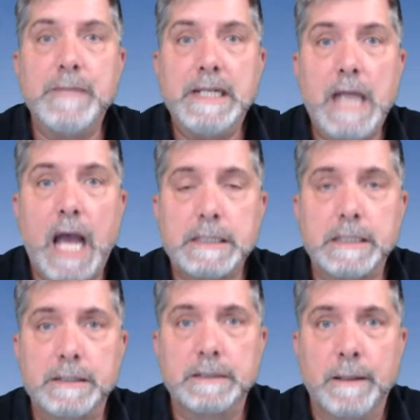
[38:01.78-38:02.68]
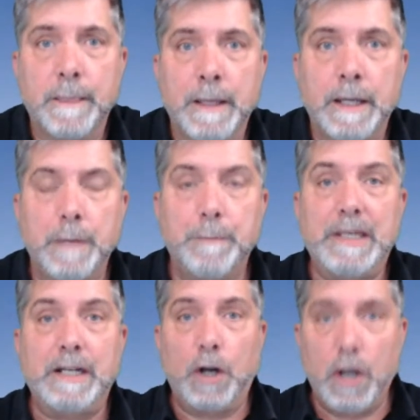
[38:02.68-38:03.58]
me nuts,
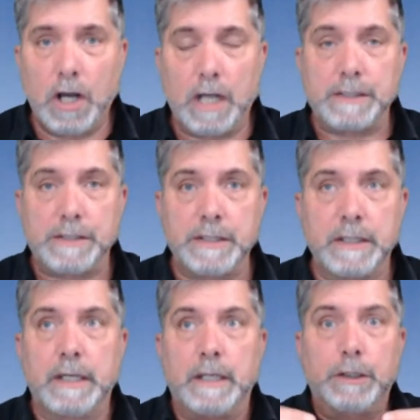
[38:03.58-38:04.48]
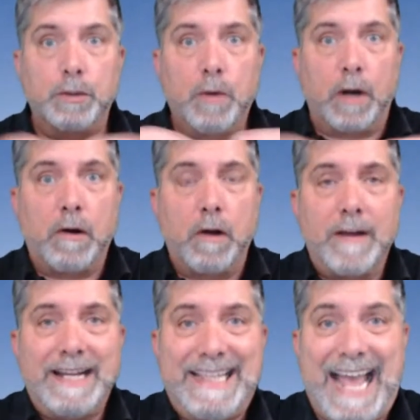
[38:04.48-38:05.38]
because you are
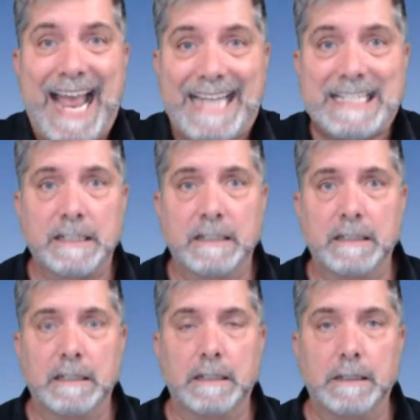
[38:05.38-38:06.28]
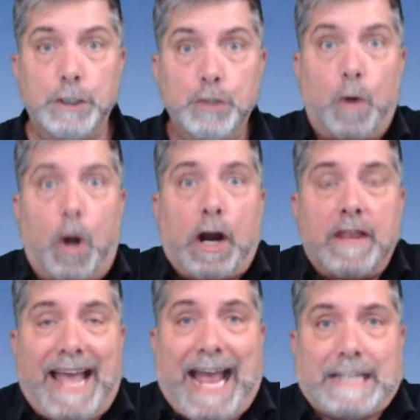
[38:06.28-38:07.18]
already that. You are
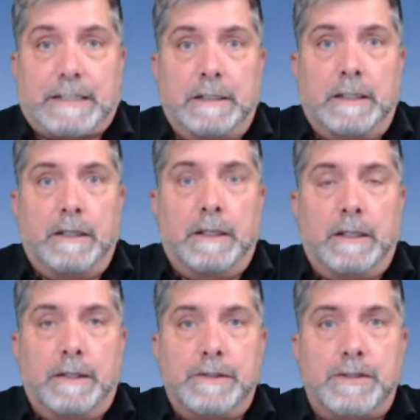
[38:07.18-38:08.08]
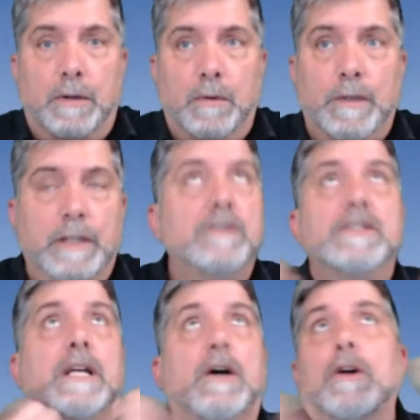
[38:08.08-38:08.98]
that. So when you
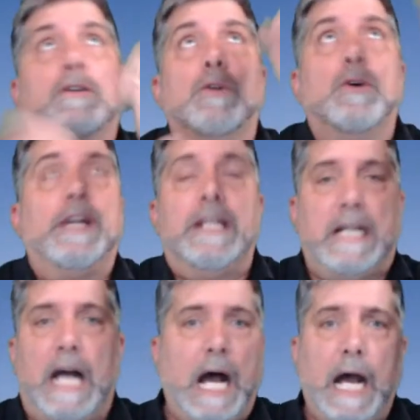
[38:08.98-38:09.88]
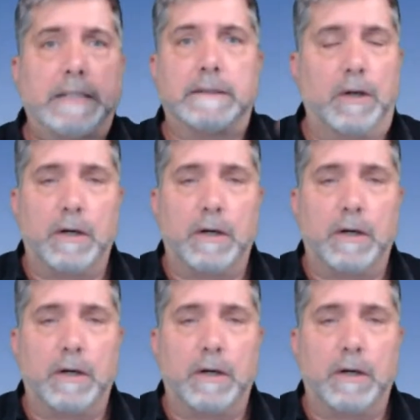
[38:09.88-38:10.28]
say, all glory to God,